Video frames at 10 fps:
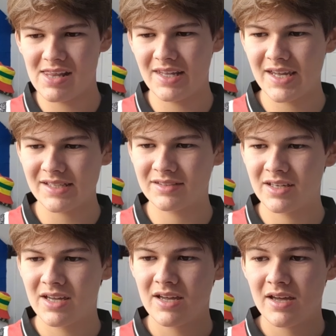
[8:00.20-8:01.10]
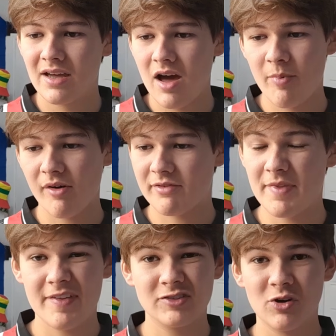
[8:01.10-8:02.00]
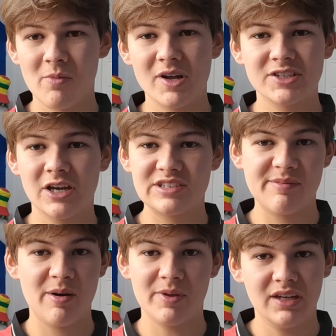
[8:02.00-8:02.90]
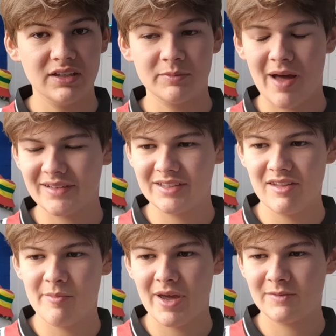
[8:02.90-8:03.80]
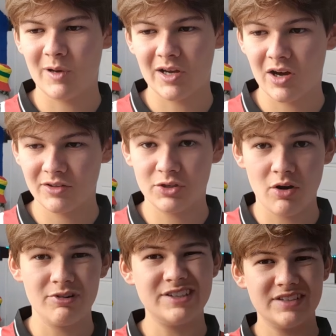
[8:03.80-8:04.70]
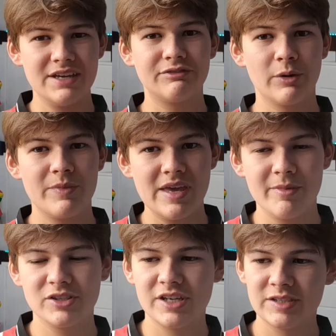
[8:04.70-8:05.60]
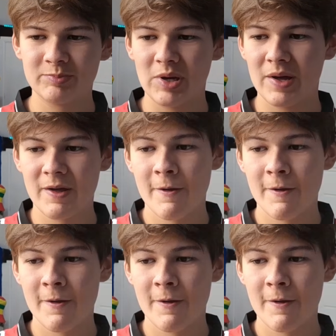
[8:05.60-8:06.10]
in it. Apart from that, there's not much else. There might be a little pattern in the base, but you can't really see it from the images, but